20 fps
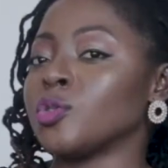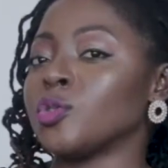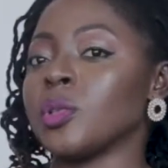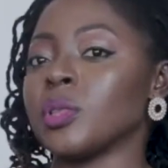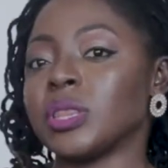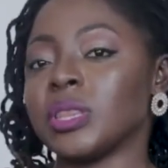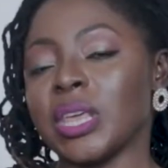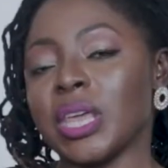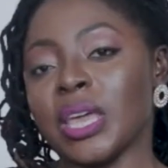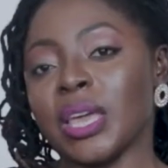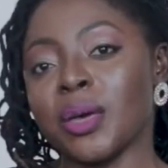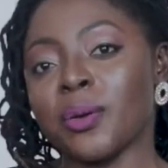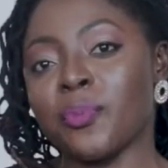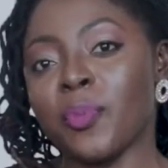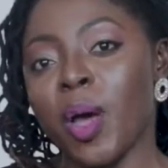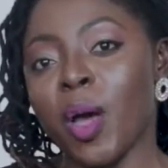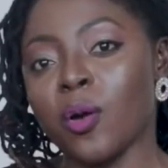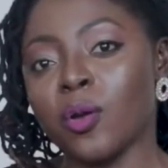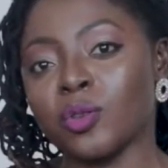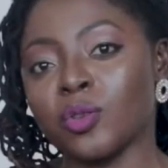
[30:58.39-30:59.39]
So think
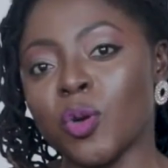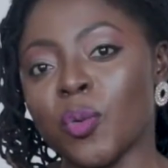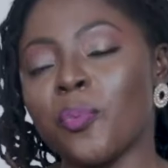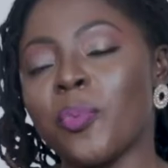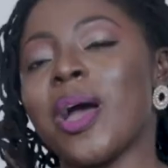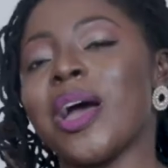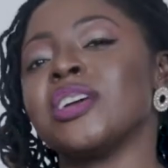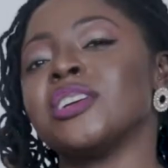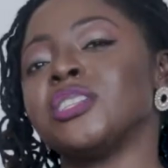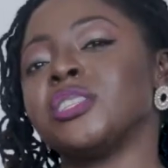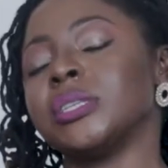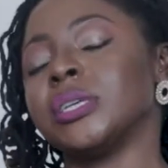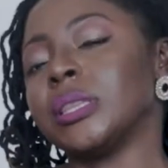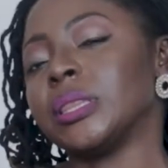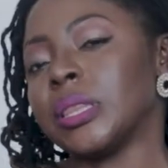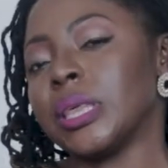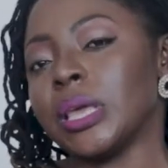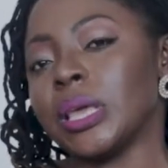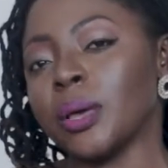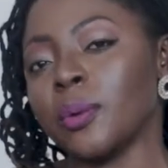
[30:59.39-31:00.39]
about your passion,
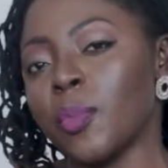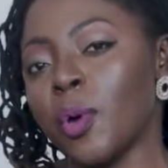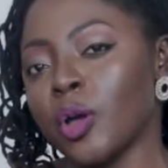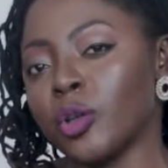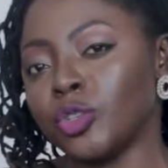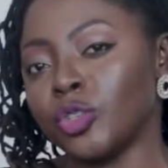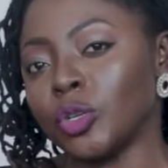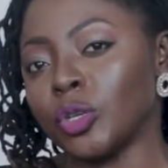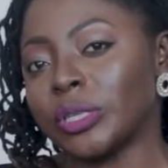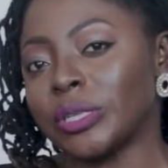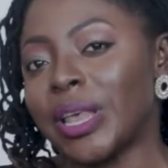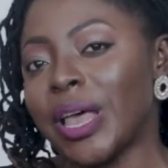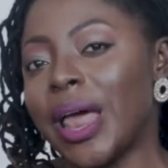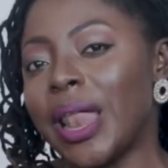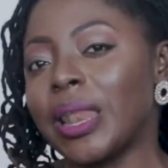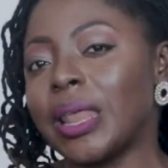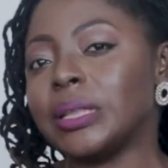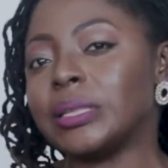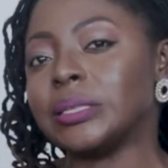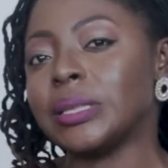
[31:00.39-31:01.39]
think about your
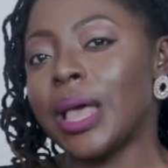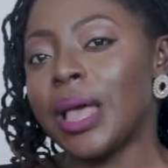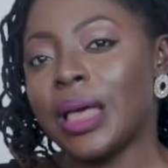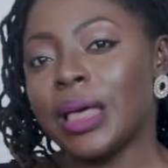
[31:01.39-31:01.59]
talent,